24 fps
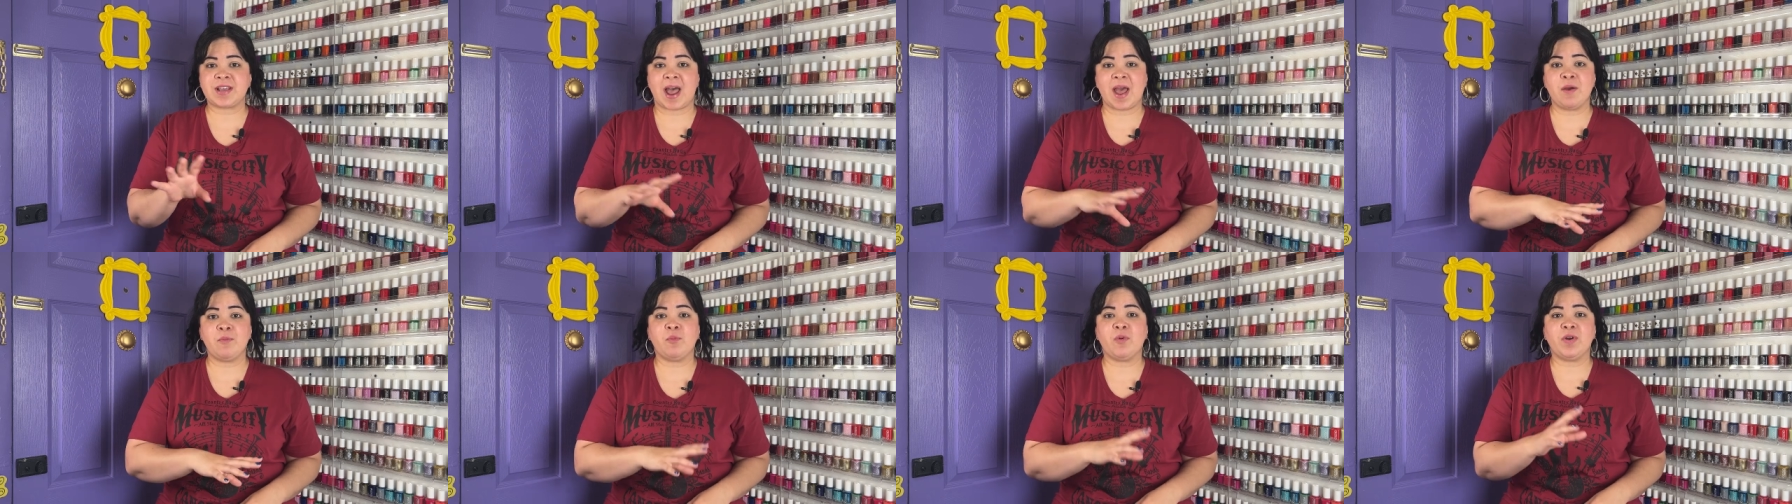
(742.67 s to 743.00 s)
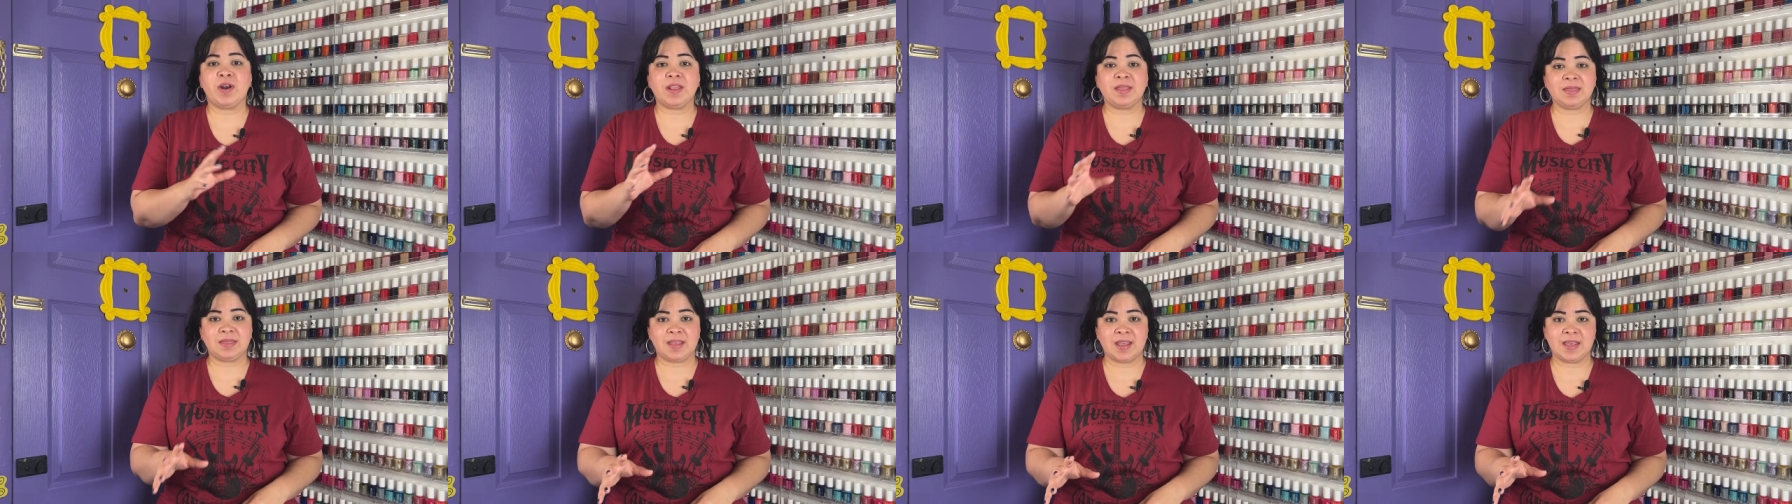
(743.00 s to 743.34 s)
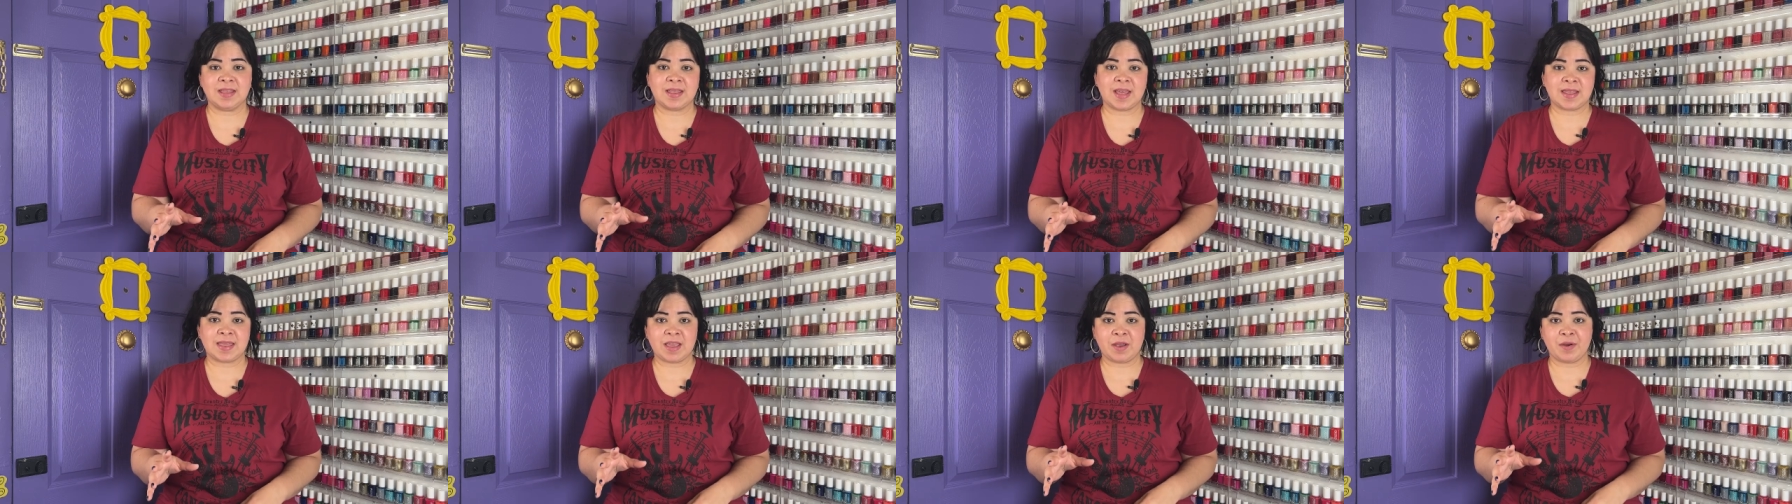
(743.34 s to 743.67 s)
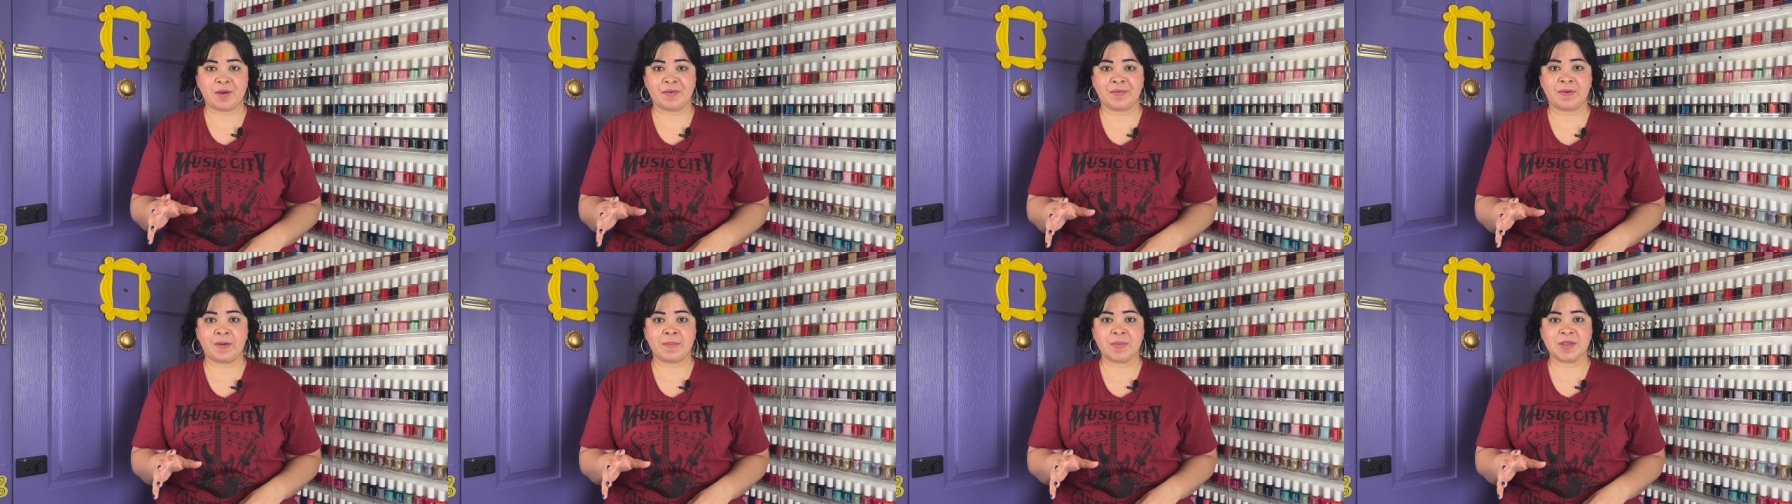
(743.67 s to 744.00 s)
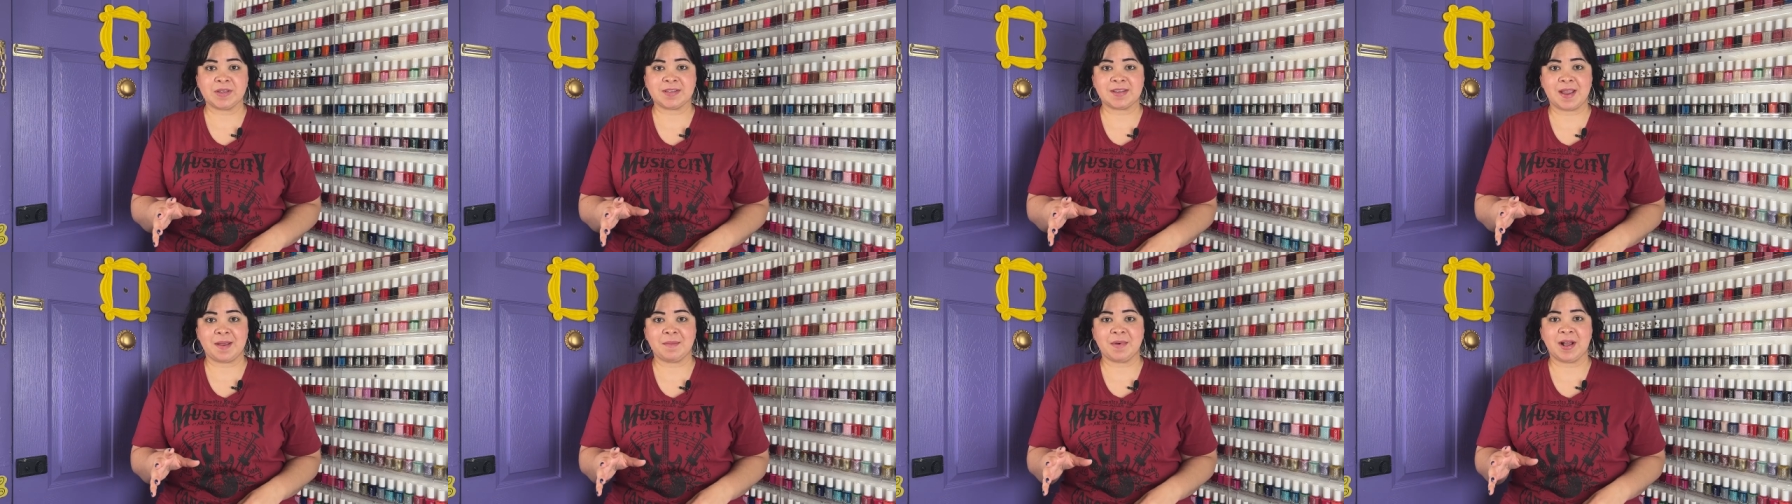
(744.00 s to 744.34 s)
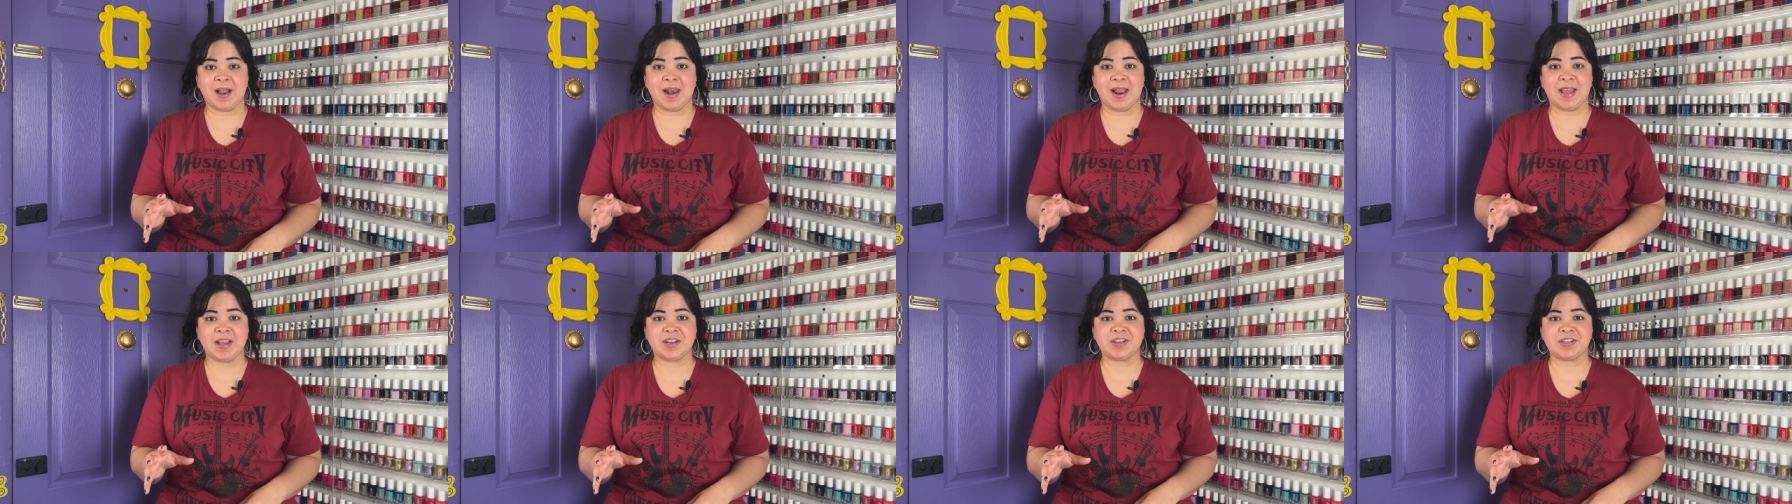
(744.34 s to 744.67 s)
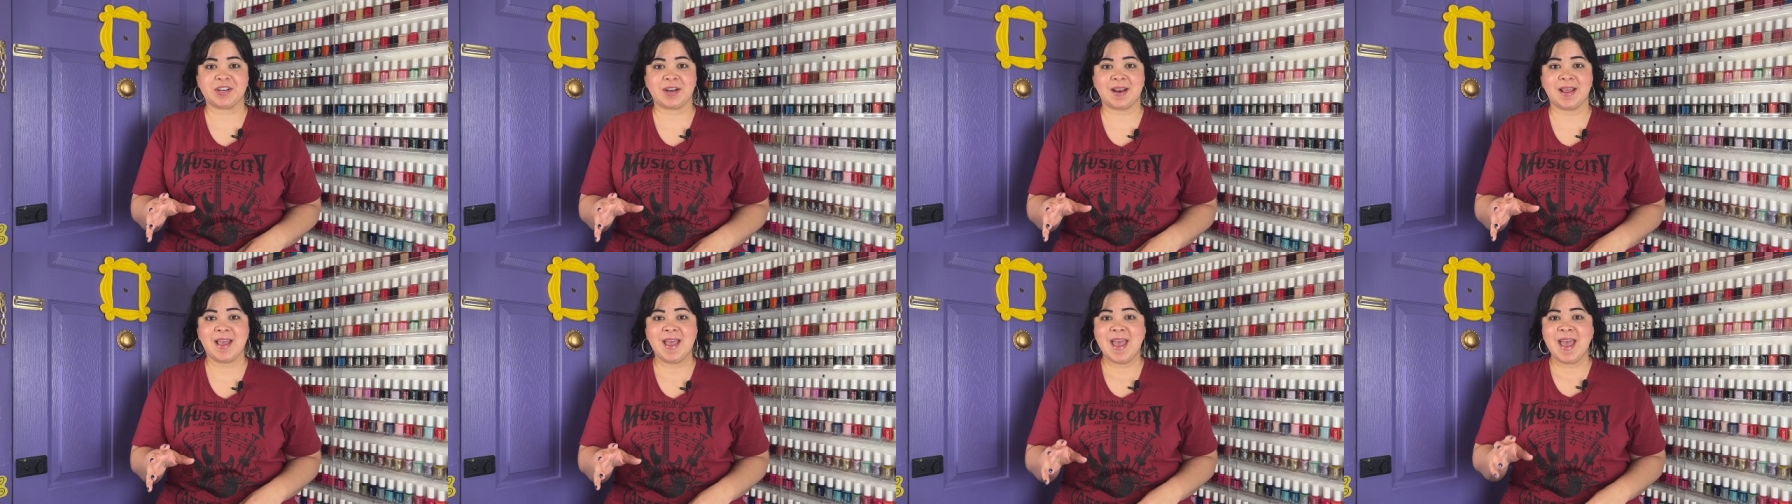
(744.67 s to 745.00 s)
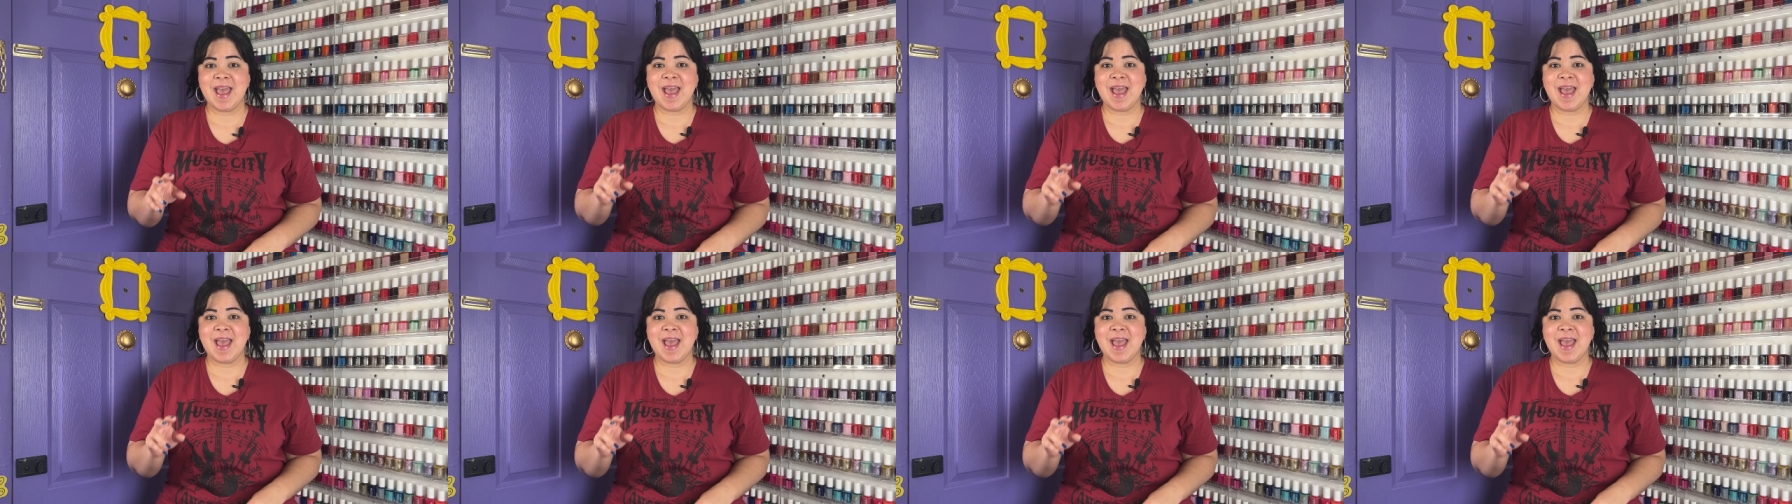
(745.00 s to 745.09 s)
I wouldn't think that they were from the same collection.